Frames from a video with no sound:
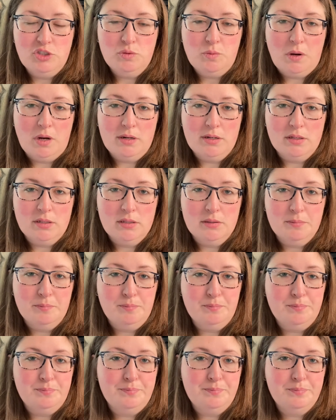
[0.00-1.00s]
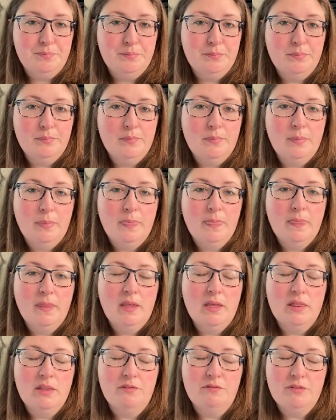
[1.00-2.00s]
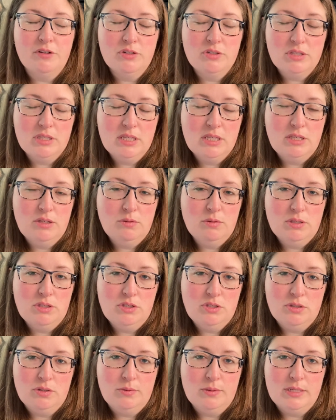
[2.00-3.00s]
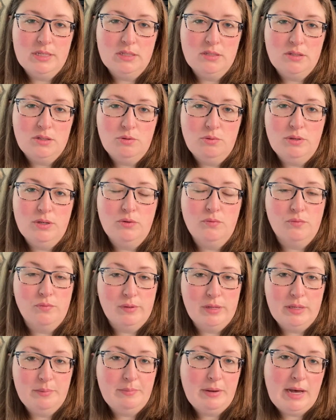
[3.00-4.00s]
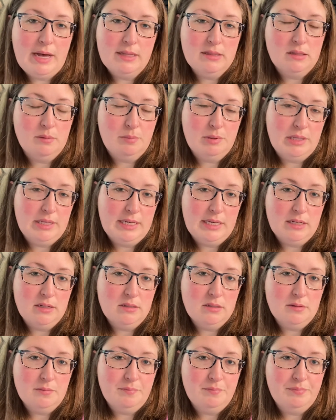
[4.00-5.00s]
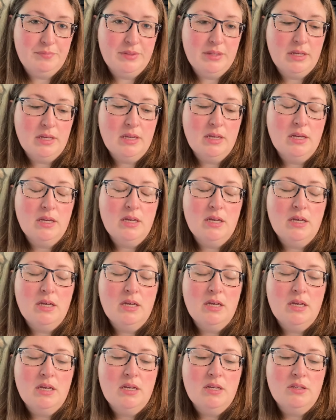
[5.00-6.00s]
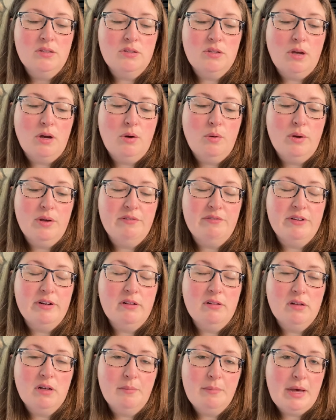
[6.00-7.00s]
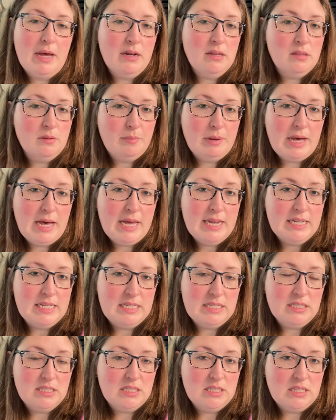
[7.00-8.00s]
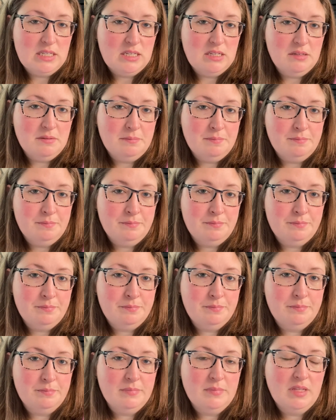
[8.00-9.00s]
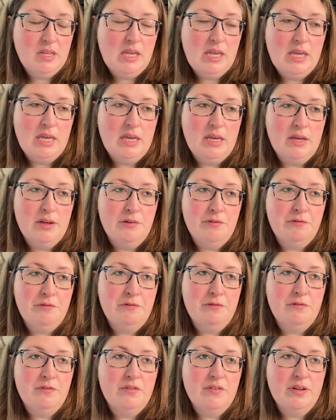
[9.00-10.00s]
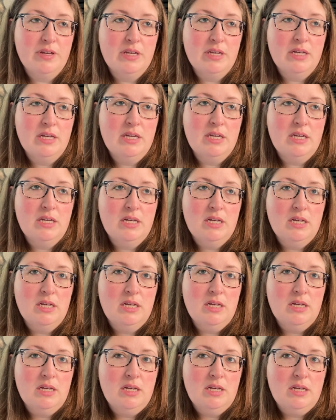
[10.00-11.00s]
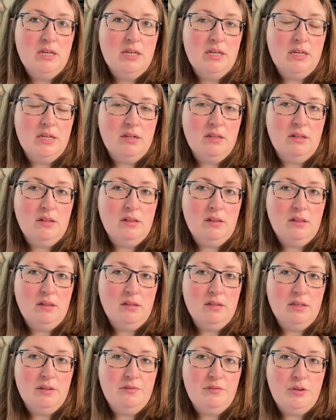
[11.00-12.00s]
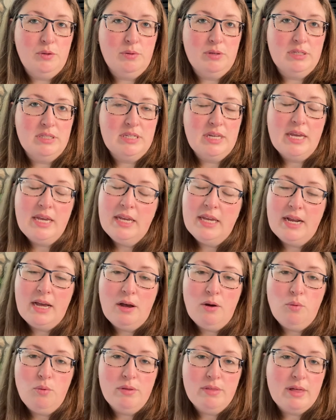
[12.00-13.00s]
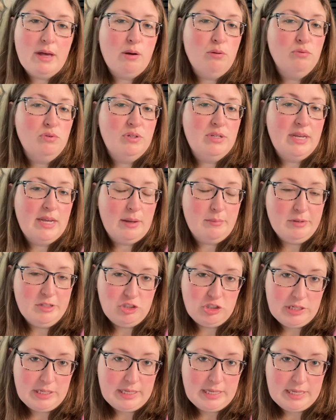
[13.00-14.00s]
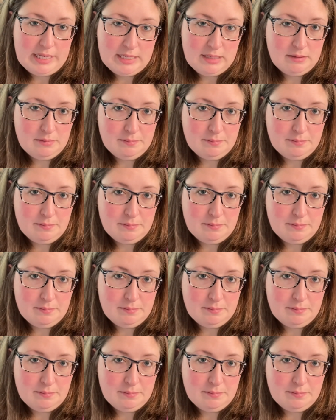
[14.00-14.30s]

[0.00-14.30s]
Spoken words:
water. The first thing you can do is you can repot the plant. So if it'll come out of the pot easy, if you can take it out without damaging it,